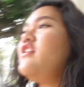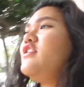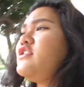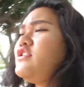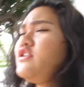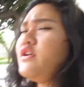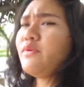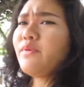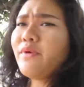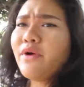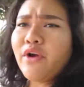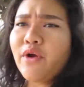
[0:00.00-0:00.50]

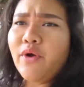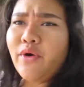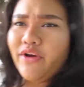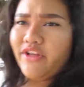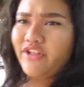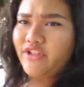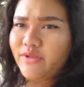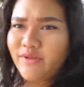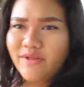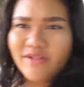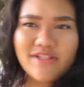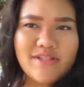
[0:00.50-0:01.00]
so we're
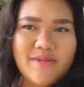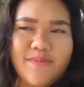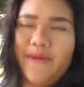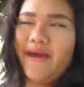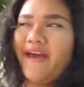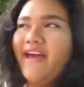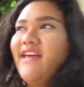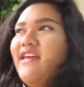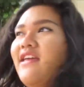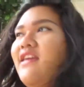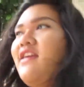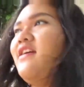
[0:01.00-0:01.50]
going to his
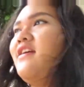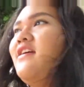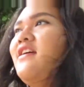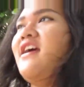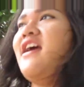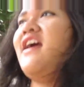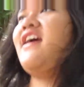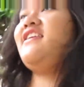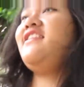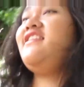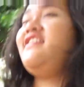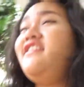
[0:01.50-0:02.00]
bank,
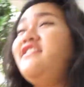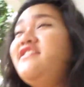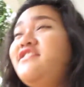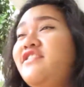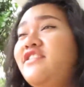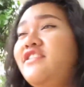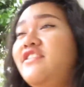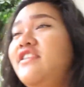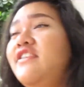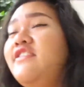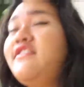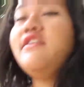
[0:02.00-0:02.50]
and he's
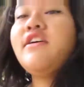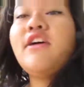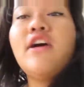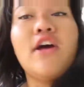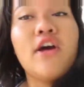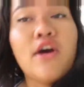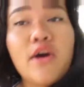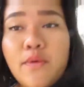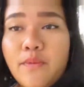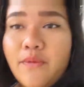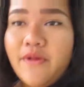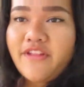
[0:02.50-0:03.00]
gonna
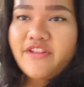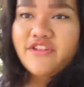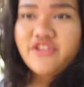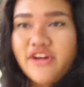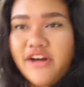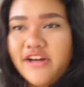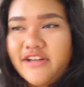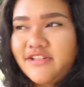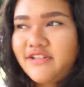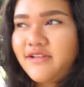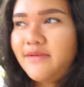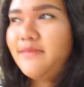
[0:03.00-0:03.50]

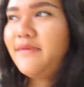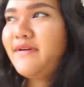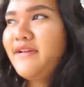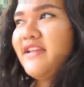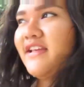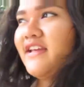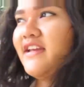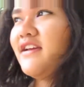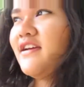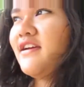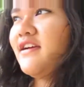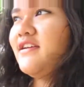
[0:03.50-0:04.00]
withdraw some
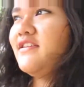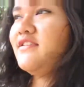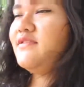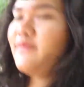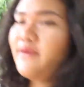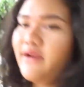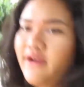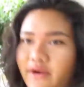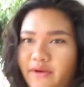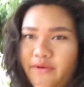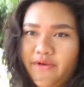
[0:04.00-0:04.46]
money because we are